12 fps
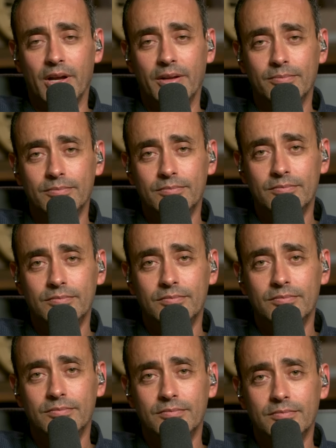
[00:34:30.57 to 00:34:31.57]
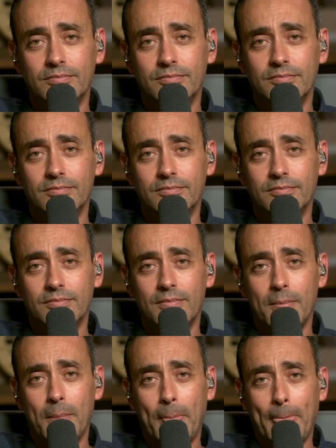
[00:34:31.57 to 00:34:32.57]

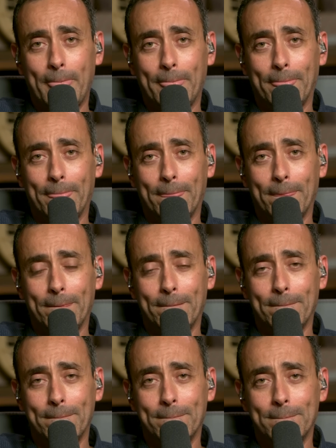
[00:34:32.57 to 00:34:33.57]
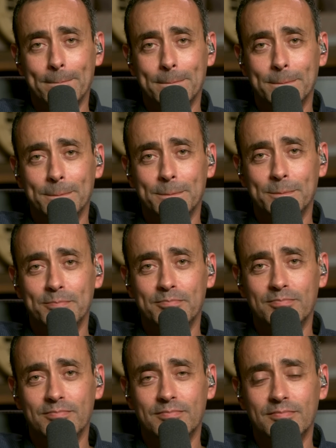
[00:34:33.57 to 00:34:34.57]

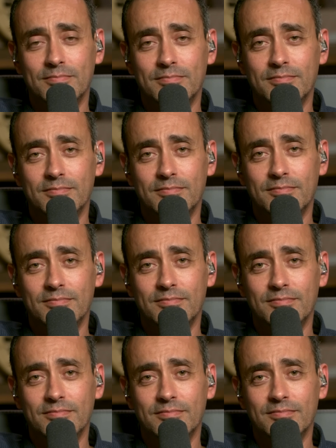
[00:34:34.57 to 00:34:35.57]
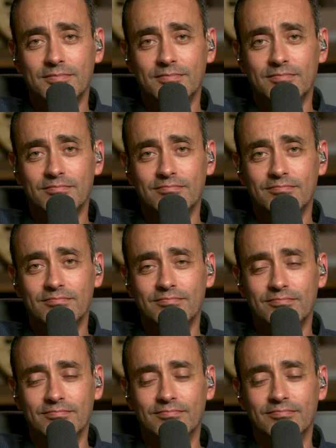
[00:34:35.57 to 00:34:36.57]

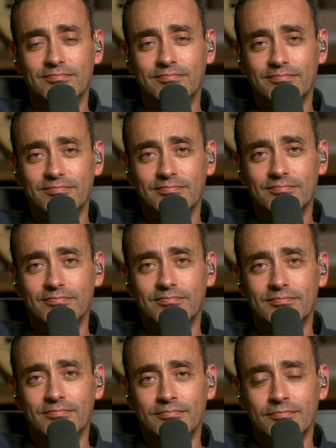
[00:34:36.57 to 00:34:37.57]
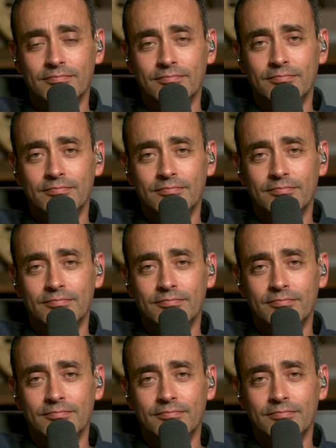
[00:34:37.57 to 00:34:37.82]
This person isn't speaking.